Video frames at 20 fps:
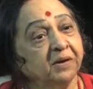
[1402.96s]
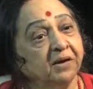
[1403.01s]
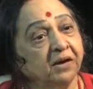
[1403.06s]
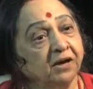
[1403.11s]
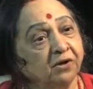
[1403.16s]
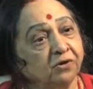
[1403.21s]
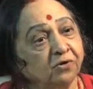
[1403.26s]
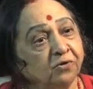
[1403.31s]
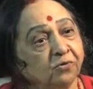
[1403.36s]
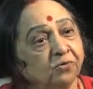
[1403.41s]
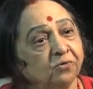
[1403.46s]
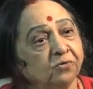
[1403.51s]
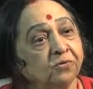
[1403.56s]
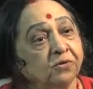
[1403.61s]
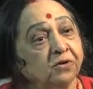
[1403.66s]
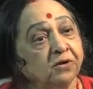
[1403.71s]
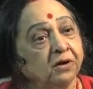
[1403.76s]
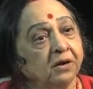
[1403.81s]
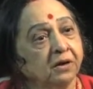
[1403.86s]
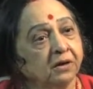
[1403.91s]
an
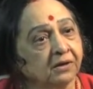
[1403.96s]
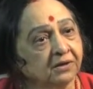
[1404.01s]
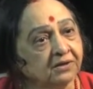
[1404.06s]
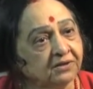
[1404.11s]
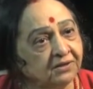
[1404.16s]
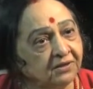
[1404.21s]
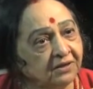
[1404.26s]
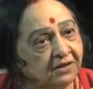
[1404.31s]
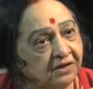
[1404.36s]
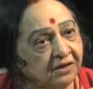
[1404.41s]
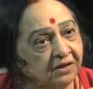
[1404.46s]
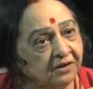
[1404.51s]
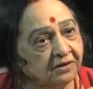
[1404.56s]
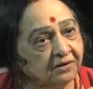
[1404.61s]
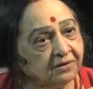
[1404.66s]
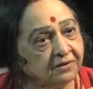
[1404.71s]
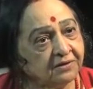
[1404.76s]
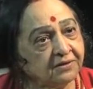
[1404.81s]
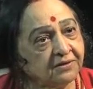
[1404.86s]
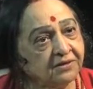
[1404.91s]

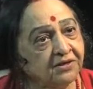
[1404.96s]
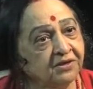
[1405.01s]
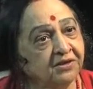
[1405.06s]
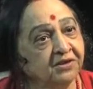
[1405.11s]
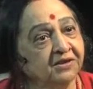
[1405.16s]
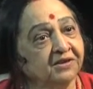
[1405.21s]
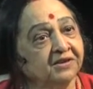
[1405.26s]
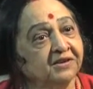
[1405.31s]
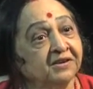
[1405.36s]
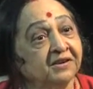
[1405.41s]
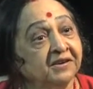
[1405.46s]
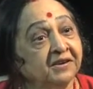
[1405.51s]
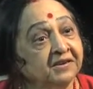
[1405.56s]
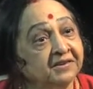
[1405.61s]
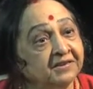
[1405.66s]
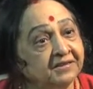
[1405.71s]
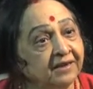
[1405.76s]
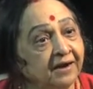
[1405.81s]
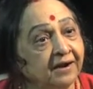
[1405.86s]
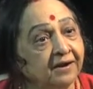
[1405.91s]
Indo-Syrian
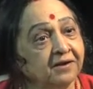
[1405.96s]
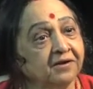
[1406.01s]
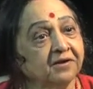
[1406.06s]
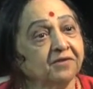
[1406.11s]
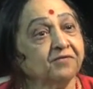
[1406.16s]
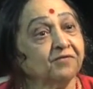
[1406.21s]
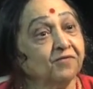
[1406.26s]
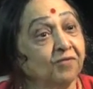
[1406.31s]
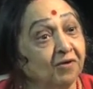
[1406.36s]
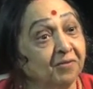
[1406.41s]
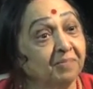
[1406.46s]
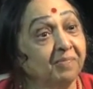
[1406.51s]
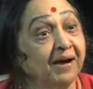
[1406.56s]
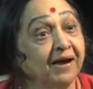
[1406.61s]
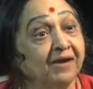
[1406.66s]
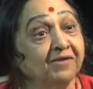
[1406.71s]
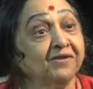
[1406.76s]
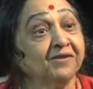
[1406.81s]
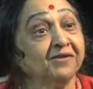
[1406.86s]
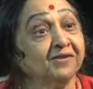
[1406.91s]
center for
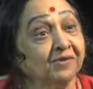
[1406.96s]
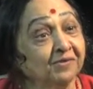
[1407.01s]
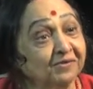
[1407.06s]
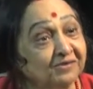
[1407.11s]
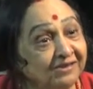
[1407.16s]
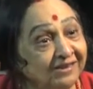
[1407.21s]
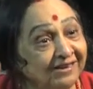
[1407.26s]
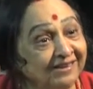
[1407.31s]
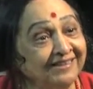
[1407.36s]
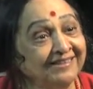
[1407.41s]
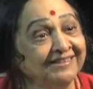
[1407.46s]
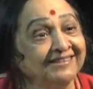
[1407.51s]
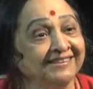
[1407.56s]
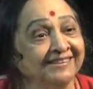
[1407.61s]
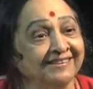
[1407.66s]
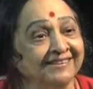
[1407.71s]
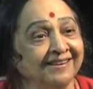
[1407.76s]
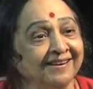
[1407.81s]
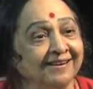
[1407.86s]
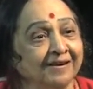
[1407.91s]
biotechnology in
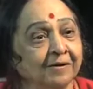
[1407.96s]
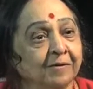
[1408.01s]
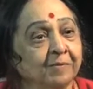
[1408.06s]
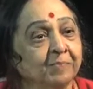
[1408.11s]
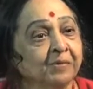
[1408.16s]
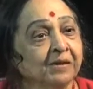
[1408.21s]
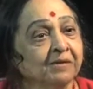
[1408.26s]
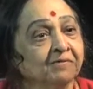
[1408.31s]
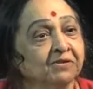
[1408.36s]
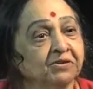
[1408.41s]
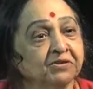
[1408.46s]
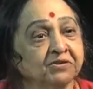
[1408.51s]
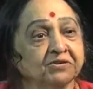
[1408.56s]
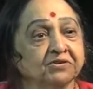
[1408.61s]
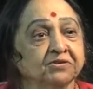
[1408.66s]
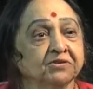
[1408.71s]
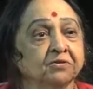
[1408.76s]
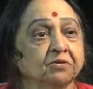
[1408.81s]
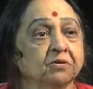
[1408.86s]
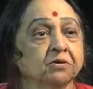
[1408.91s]
Syria, which
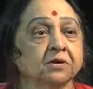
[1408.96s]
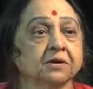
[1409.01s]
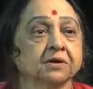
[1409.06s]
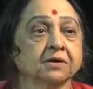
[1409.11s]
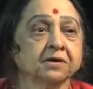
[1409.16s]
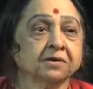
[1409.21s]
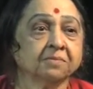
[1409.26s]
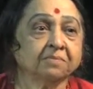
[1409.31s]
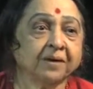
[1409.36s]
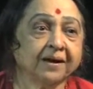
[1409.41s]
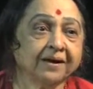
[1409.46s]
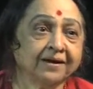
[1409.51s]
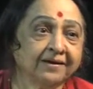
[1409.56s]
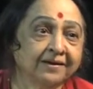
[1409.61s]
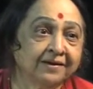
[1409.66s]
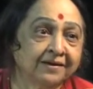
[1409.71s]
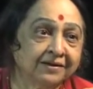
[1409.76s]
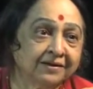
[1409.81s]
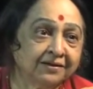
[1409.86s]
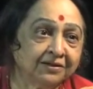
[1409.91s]
was inaugurated by
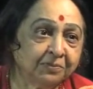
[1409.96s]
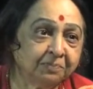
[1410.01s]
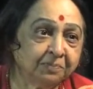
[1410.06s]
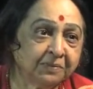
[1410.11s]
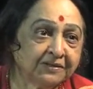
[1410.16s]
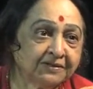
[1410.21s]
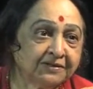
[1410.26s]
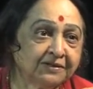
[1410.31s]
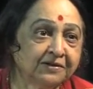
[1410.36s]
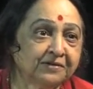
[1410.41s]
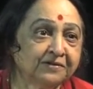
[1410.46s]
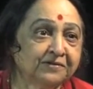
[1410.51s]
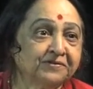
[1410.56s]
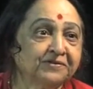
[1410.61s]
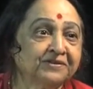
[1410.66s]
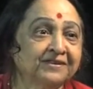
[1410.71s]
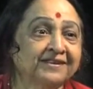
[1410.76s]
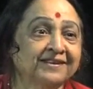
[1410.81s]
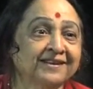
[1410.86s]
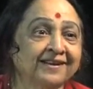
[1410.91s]
the president of
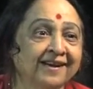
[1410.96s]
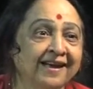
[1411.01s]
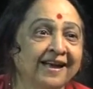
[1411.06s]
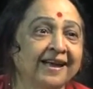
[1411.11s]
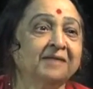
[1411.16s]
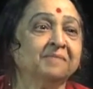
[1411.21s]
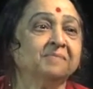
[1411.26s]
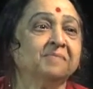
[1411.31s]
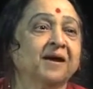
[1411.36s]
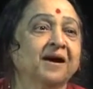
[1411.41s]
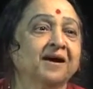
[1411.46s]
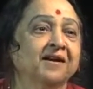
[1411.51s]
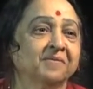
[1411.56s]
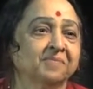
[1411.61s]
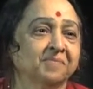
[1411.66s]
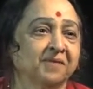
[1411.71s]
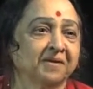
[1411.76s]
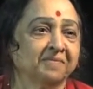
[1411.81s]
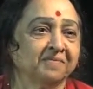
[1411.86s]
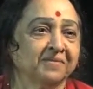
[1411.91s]
Syria and our
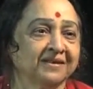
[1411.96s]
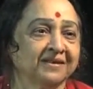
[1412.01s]
prime